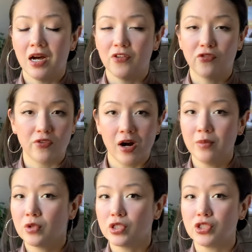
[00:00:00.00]

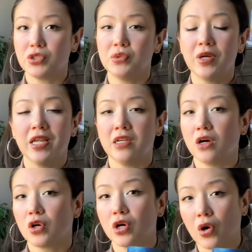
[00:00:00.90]
from or to a
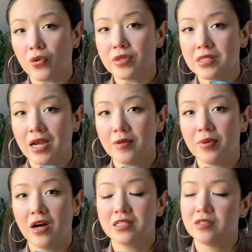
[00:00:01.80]
younger earth sign,
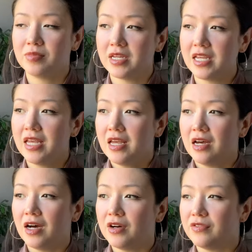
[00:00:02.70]
possibly,
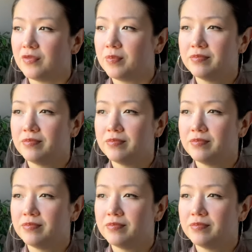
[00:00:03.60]
of,